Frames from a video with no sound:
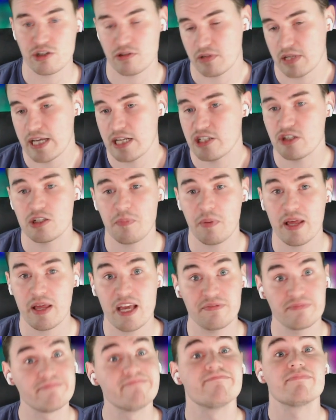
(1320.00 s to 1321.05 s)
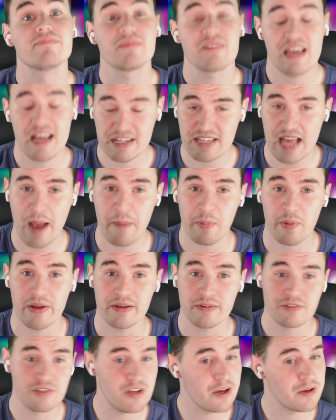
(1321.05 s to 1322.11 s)
leads you to believe it's
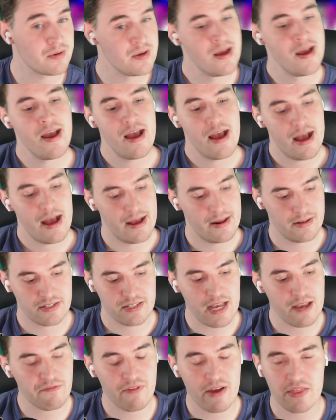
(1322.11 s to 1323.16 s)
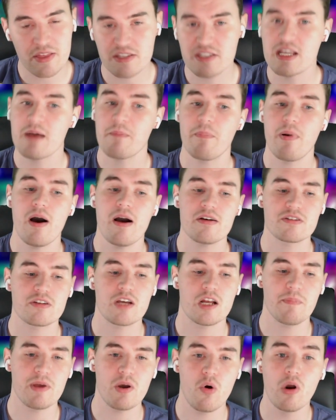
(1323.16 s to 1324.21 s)
happening. So in the same vein that CM Punk's
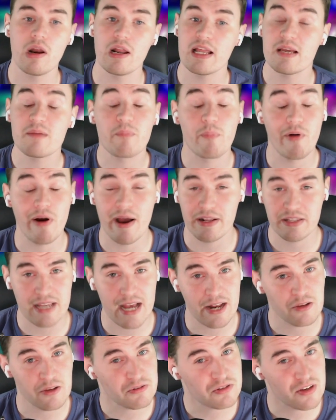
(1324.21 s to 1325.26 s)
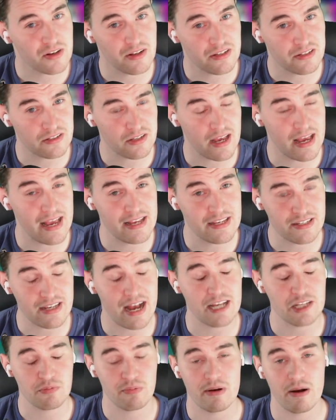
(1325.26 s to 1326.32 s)
going to be All Elite, Bryan Danielson is
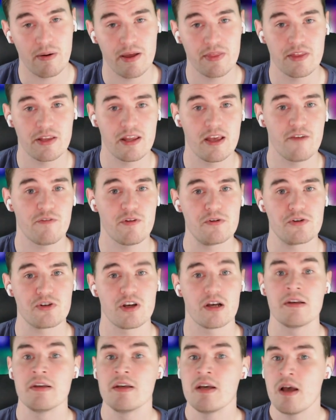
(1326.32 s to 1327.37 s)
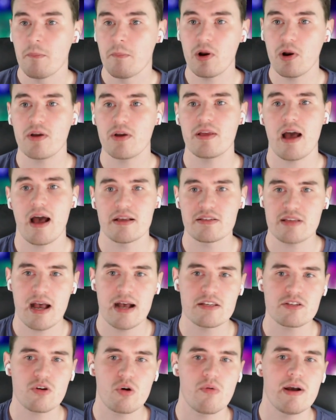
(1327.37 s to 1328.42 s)
as well in the near future. But look, guys,
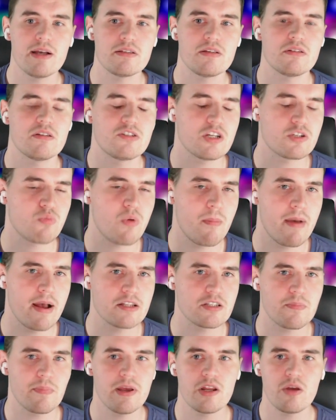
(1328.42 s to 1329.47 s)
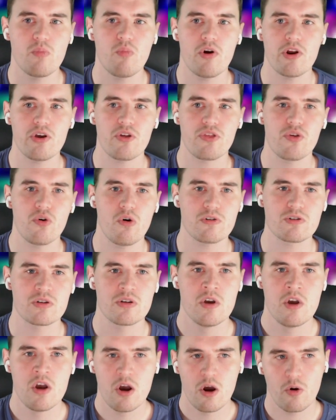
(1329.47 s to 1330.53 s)
as always, this is just one man's opinion. What are your thoughts
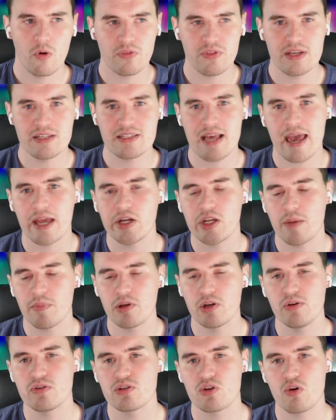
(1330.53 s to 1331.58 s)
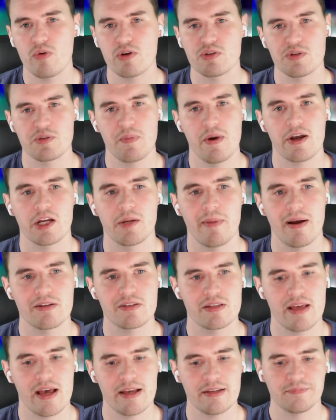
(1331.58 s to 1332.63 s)
on all these AEW news stories we've spoken about
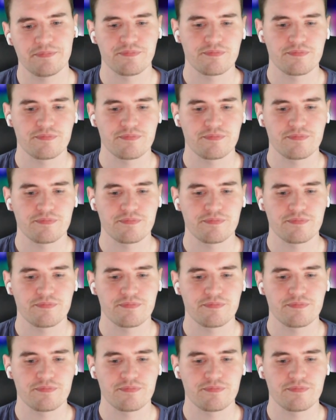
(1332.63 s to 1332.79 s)
today?